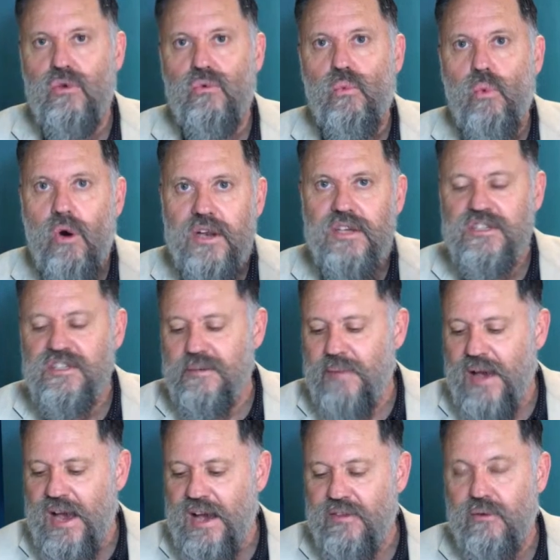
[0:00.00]
What are some
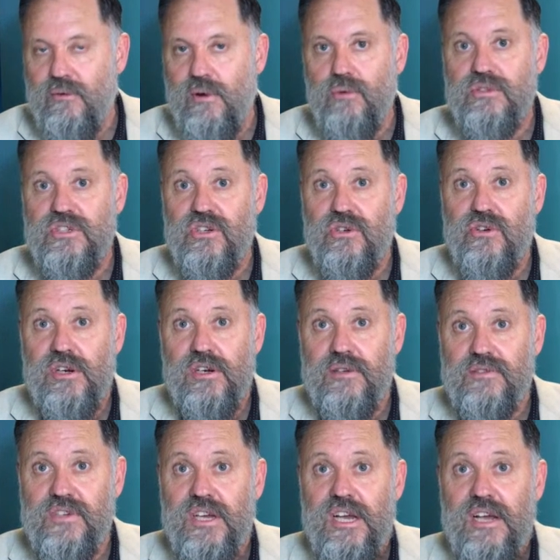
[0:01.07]
other
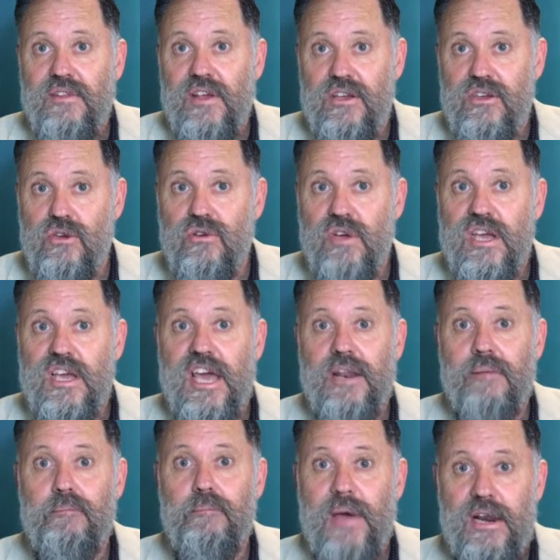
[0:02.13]
alternatives that you can get a
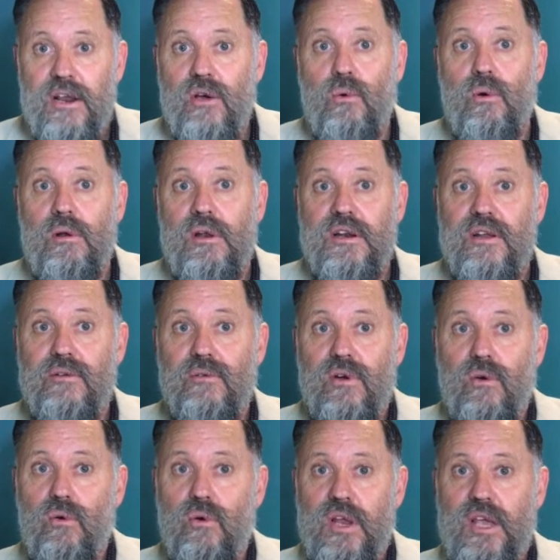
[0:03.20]
better quality
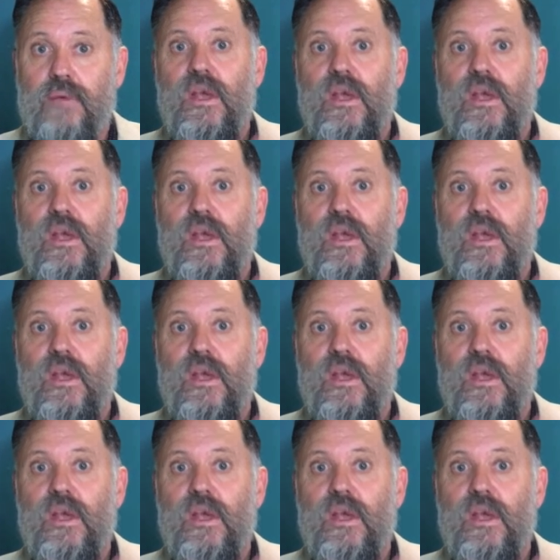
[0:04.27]
recording?